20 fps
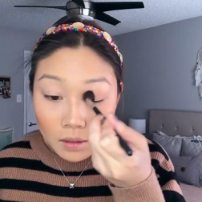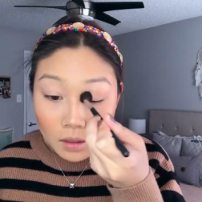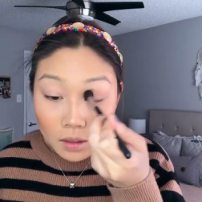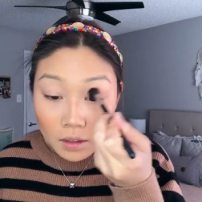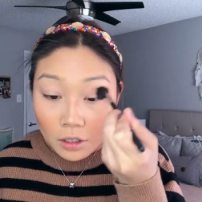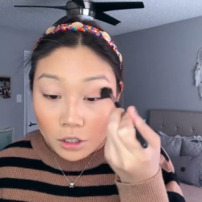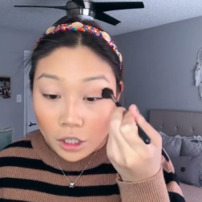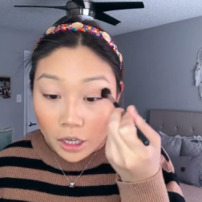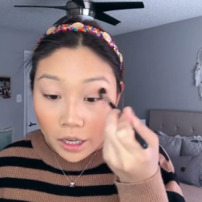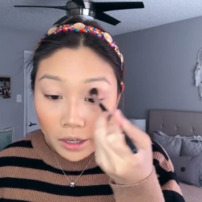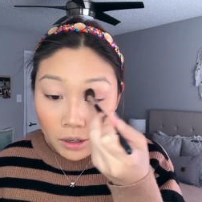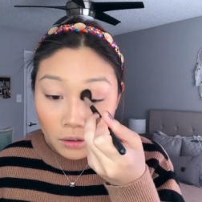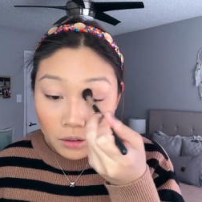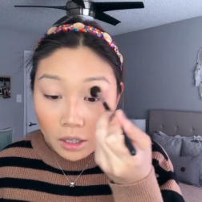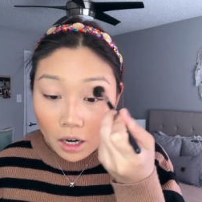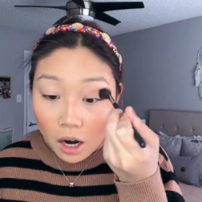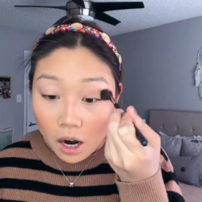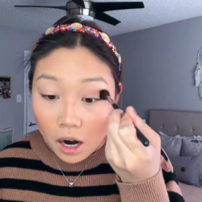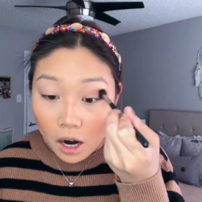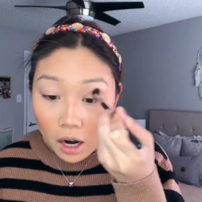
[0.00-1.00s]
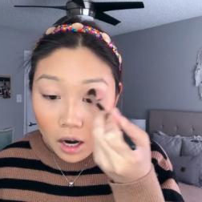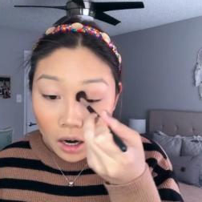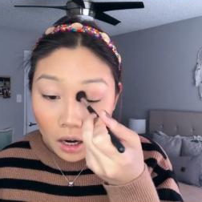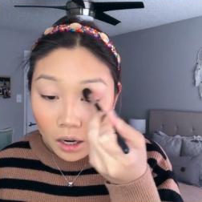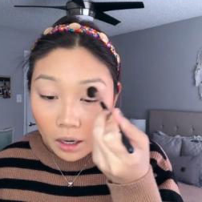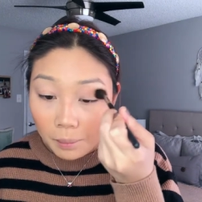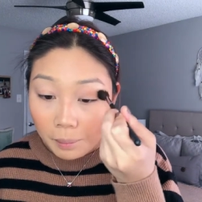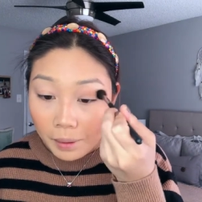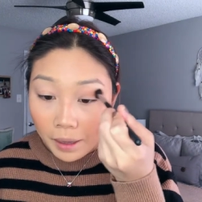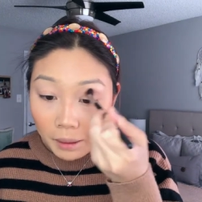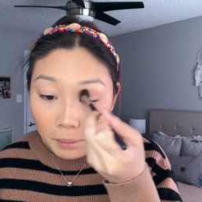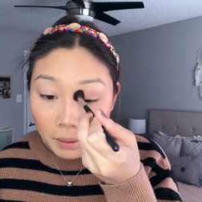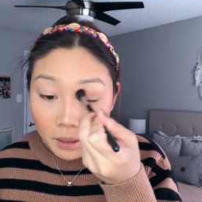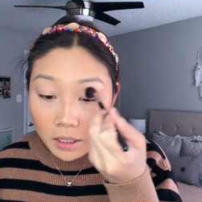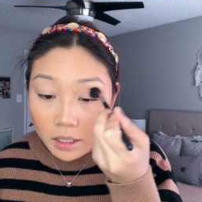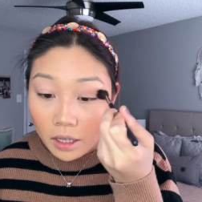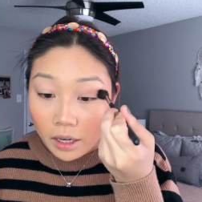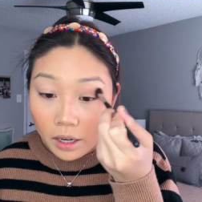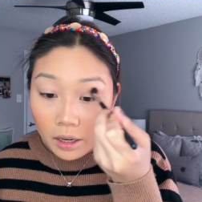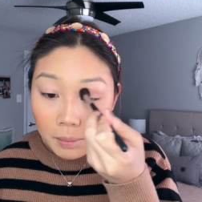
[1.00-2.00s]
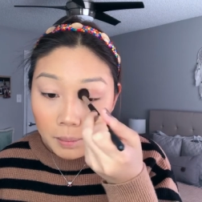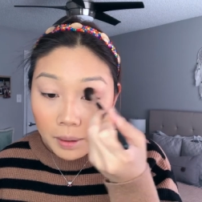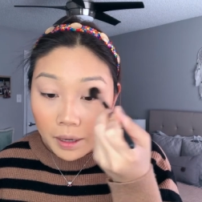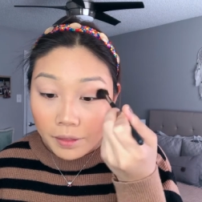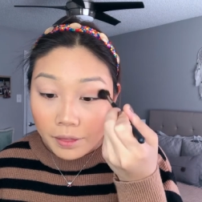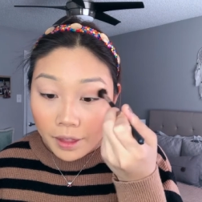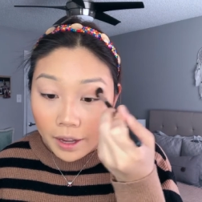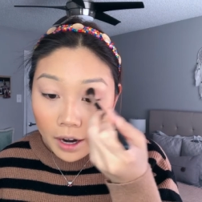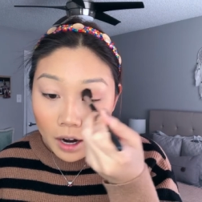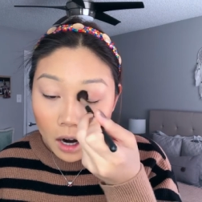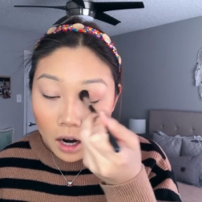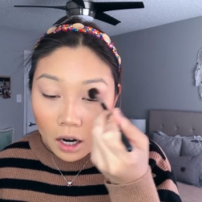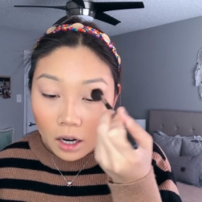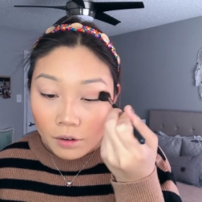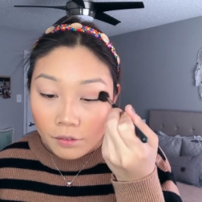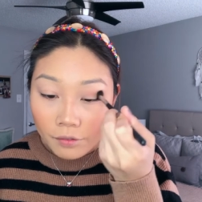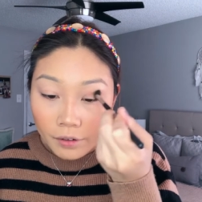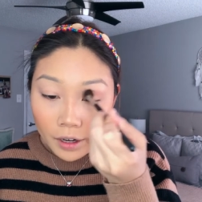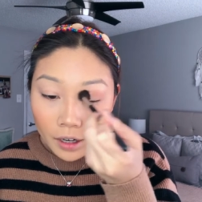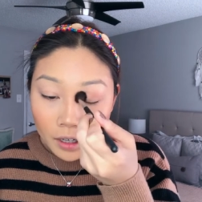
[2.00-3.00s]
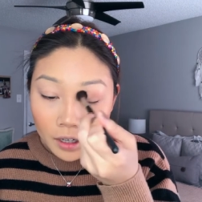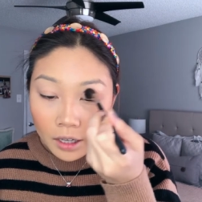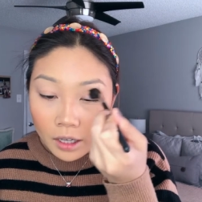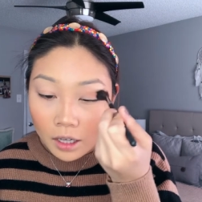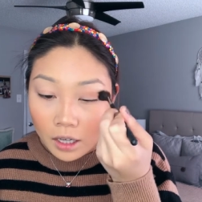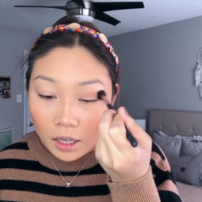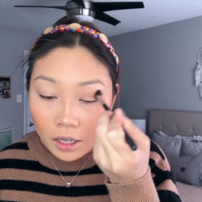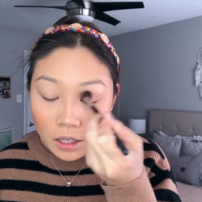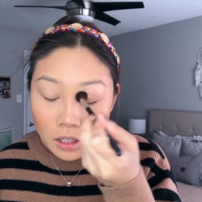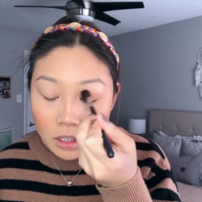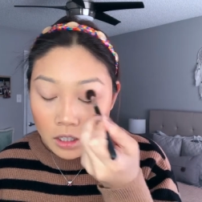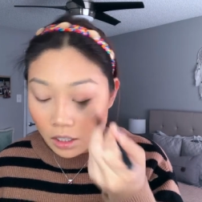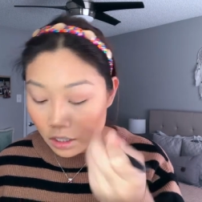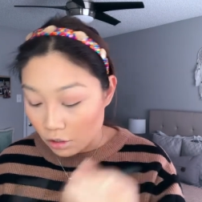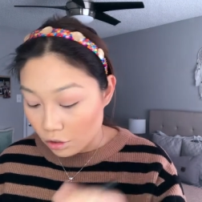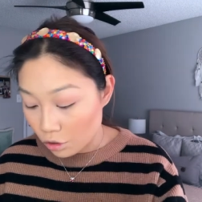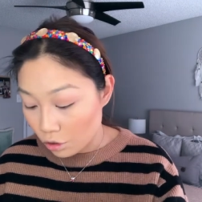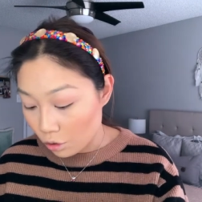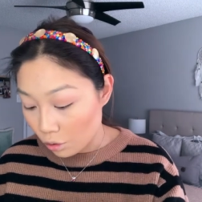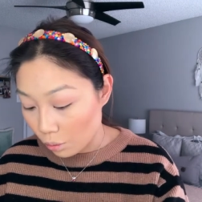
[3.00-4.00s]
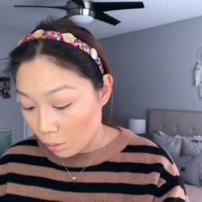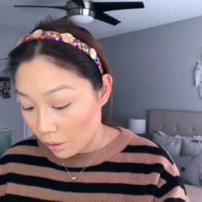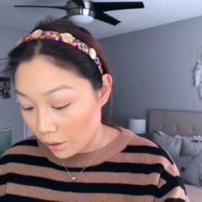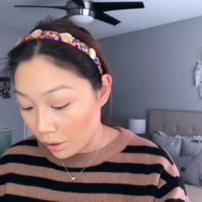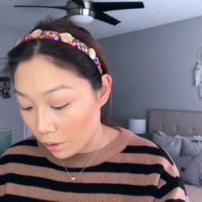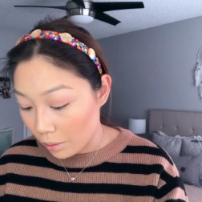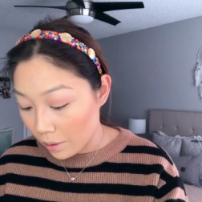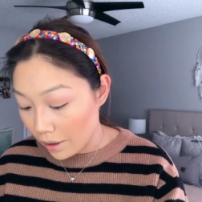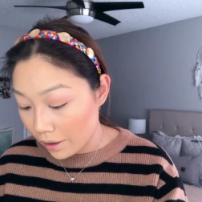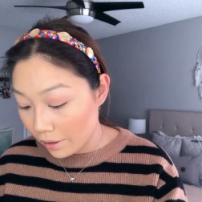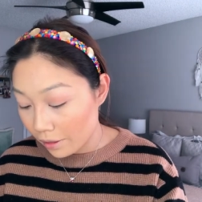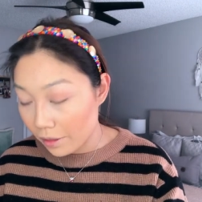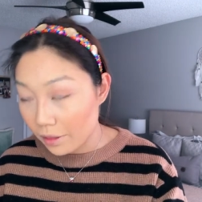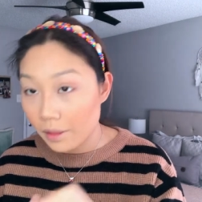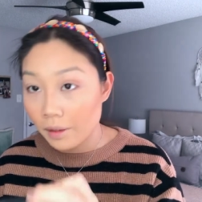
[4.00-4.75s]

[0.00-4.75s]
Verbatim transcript: These shadows are pigmented, but they are very easy to work with.